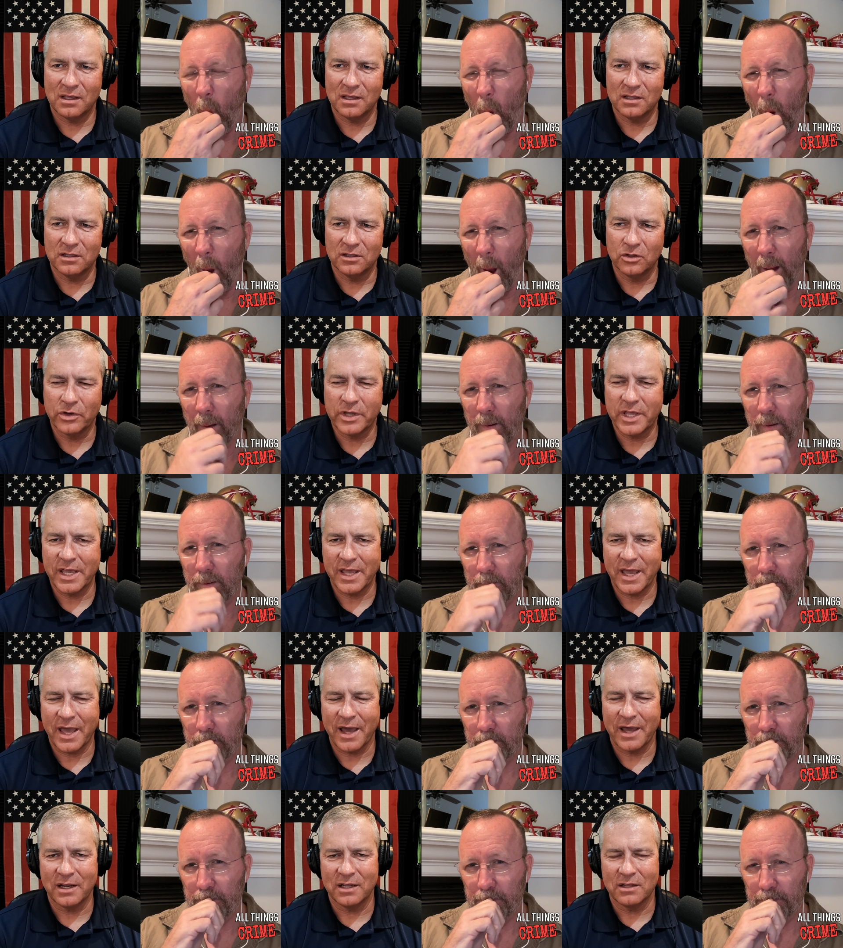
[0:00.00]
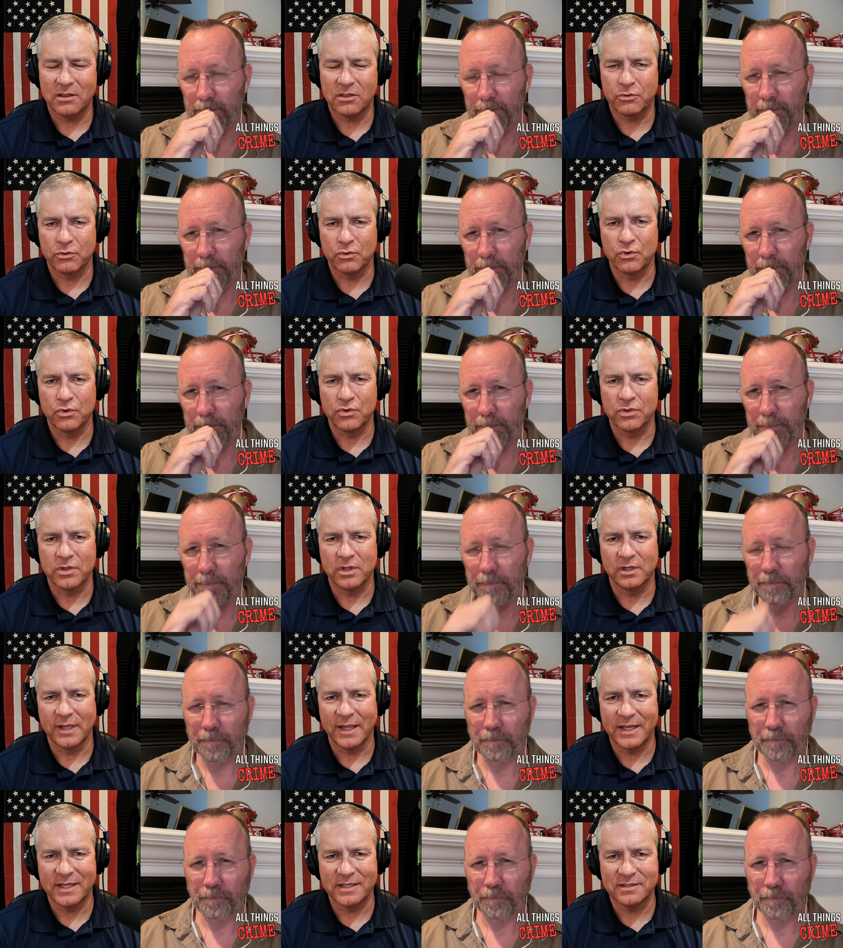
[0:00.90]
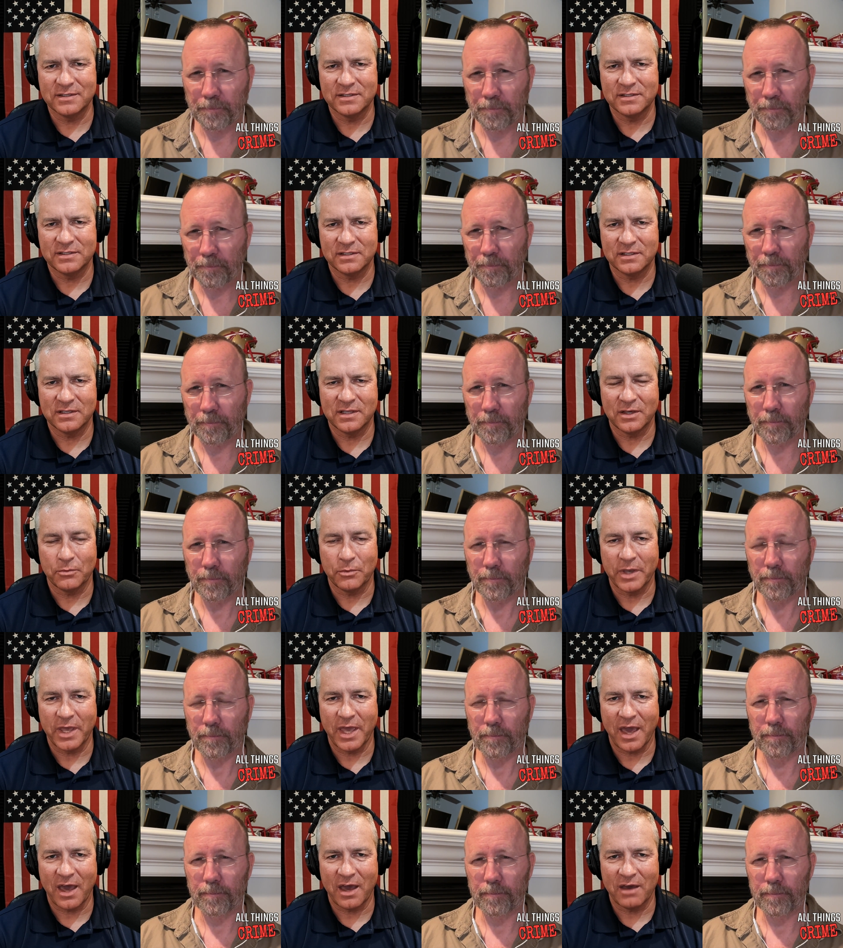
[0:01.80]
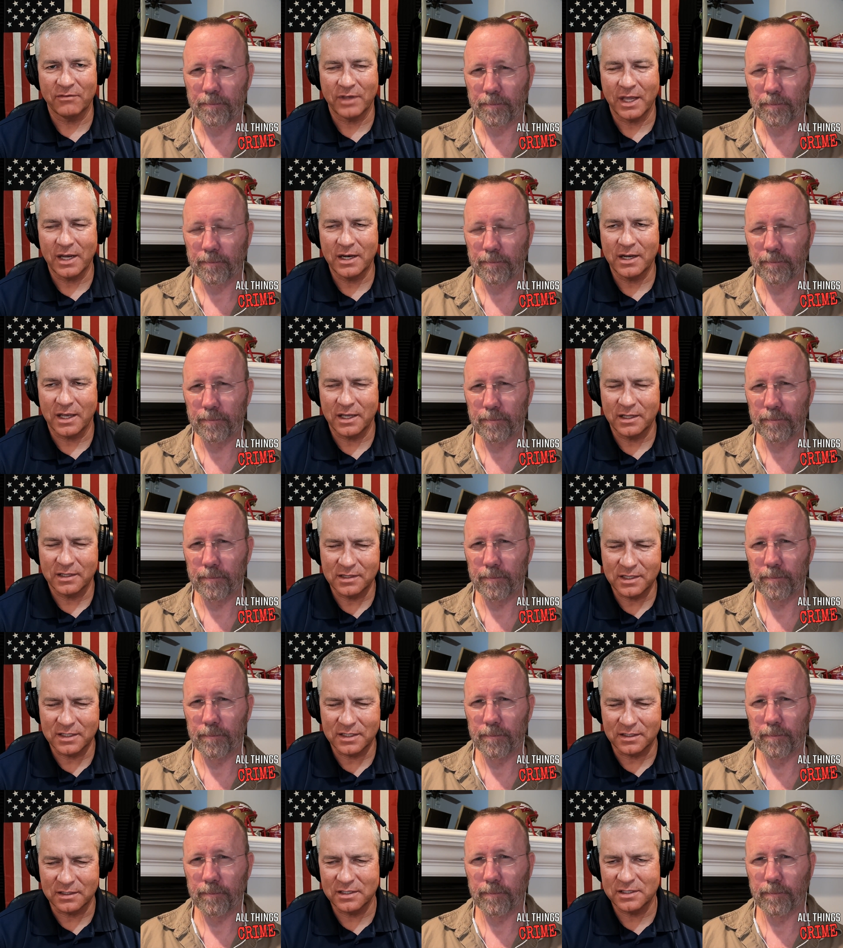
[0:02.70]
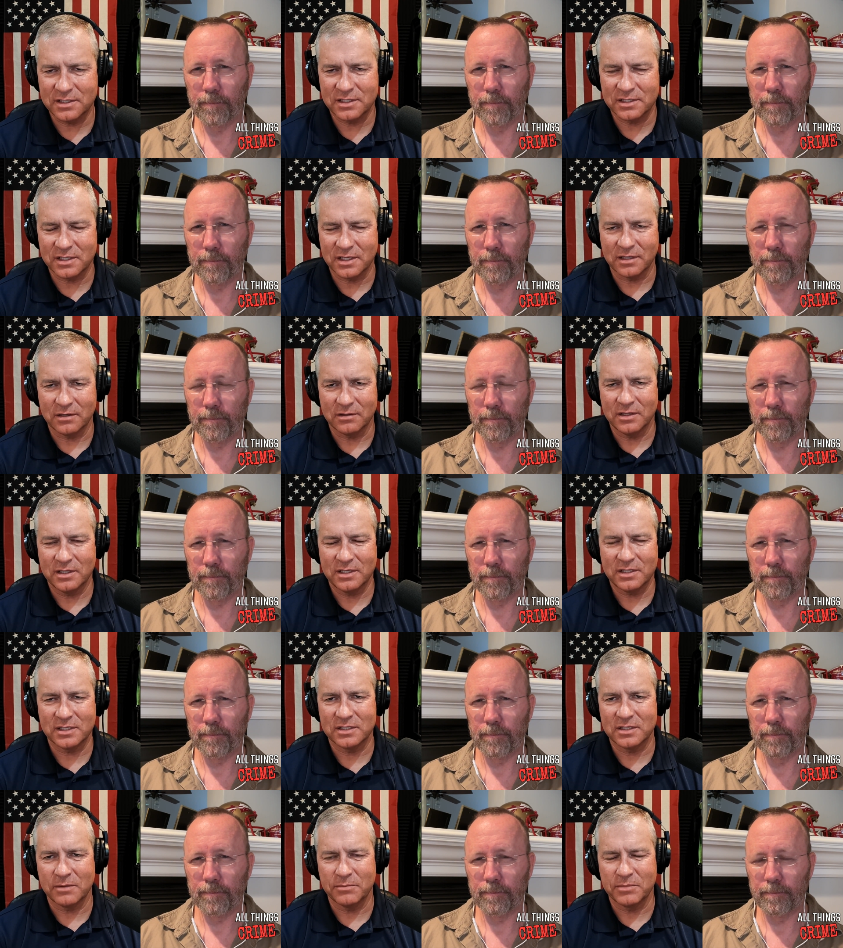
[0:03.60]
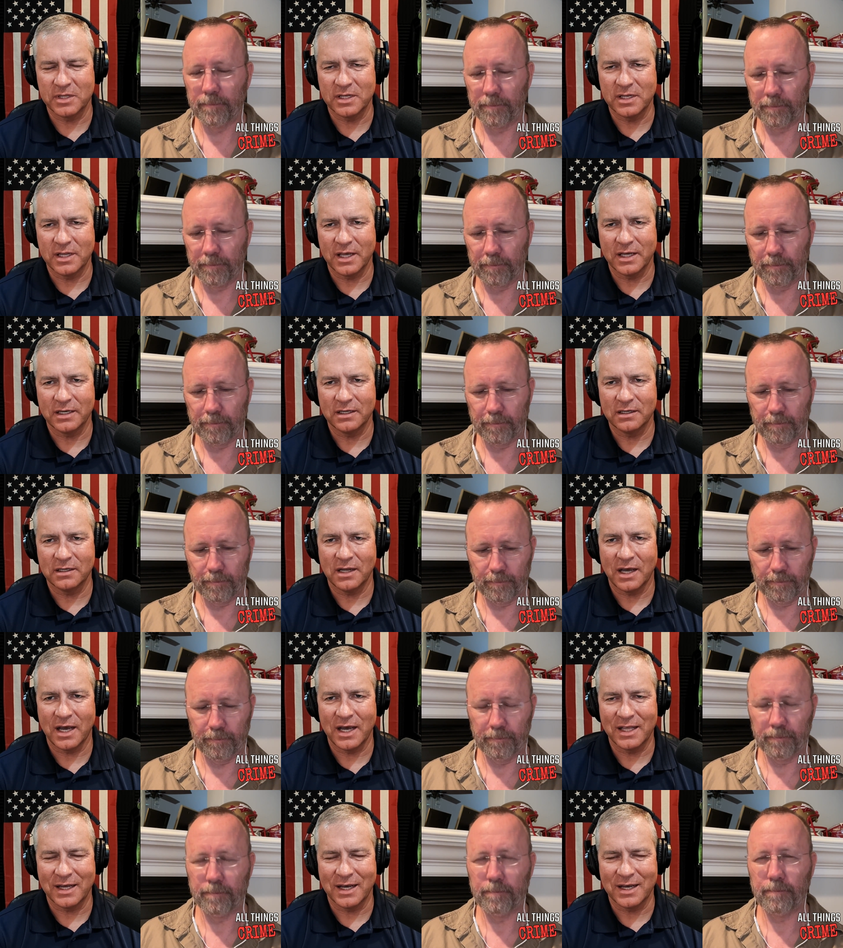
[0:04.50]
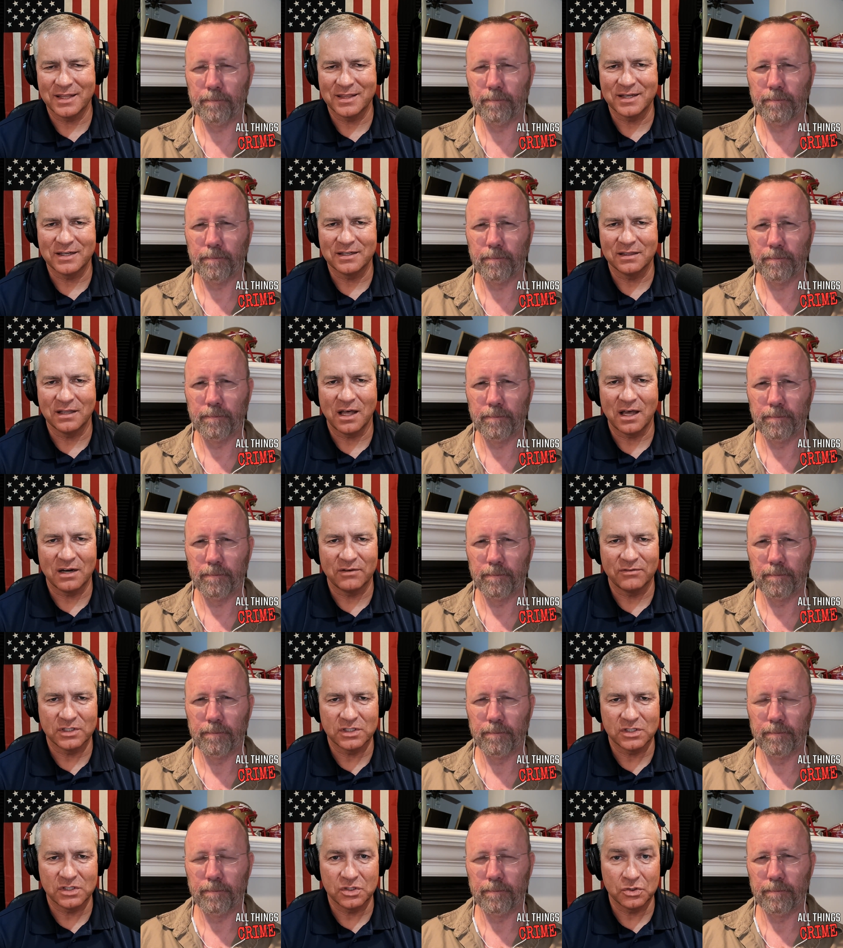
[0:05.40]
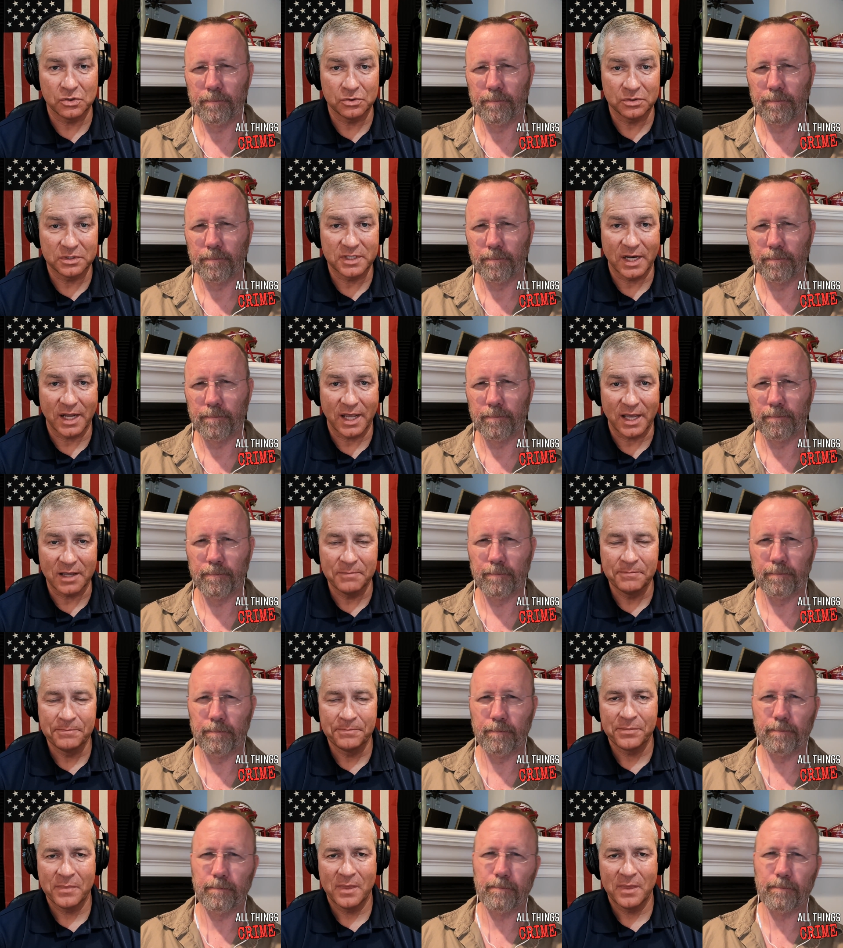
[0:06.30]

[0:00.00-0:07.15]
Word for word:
Speaker 1: looking at it through the lens that we have, and this is something that I think a lot of us do today.